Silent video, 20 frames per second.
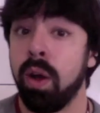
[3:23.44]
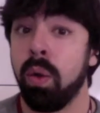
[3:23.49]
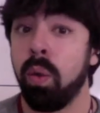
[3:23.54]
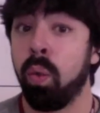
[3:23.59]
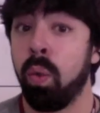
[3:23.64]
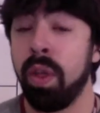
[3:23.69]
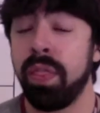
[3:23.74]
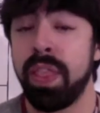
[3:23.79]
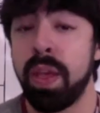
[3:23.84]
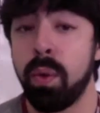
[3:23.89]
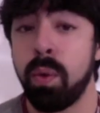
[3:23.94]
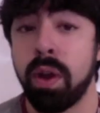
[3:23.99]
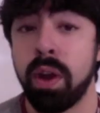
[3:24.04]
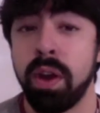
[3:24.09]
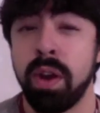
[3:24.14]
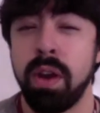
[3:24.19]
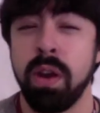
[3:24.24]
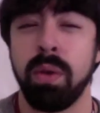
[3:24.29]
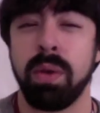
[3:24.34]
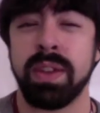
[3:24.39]
What they want to
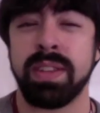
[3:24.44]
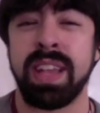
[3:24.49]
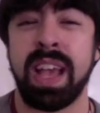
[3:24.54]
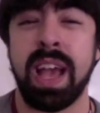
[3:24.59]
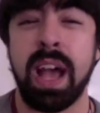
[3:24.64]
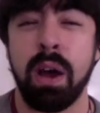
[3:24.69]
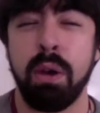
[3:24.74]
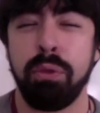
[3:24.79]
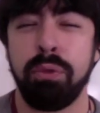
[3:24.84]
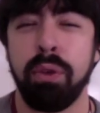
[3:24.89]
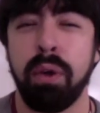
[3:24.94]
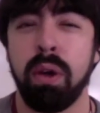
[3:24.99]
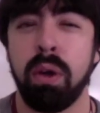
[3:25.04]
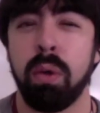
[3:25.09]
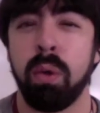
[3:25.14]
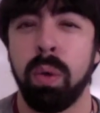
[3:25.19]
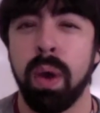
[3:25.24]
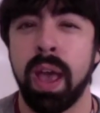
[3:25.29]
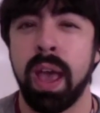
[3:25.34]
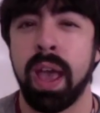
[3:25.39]
know is, how far
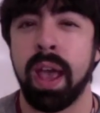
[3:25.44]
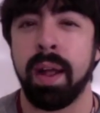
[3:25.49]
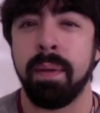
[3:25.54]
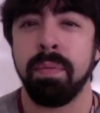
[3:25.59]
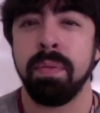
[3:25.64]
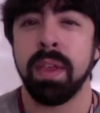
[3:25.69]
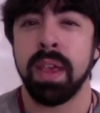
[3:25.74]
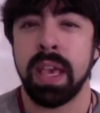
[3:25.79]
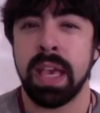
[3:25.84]
away